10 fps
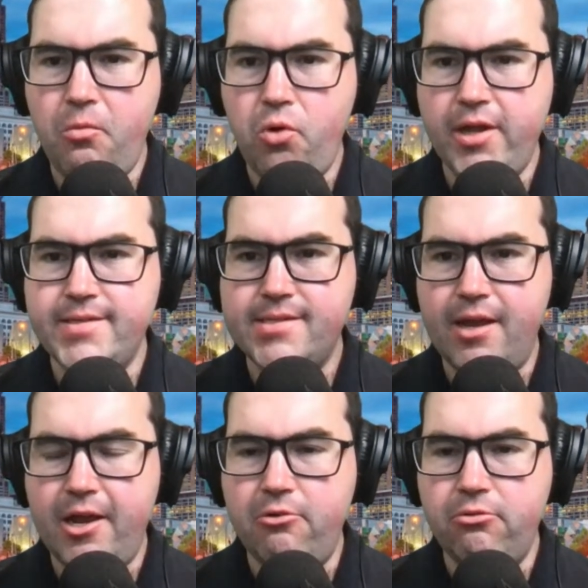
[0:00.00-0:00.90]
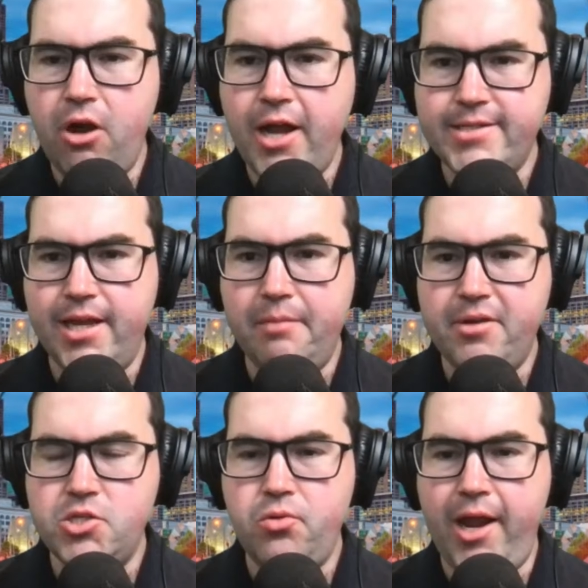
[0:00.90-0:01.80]
was rioting
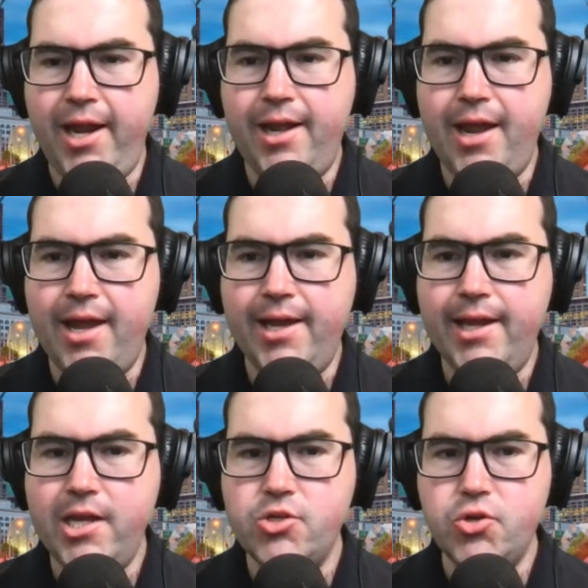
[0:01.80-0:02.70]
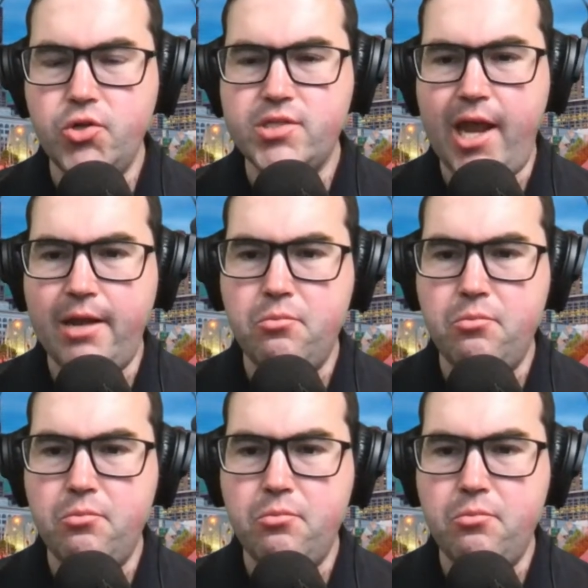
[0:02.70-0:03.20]
between Hindus and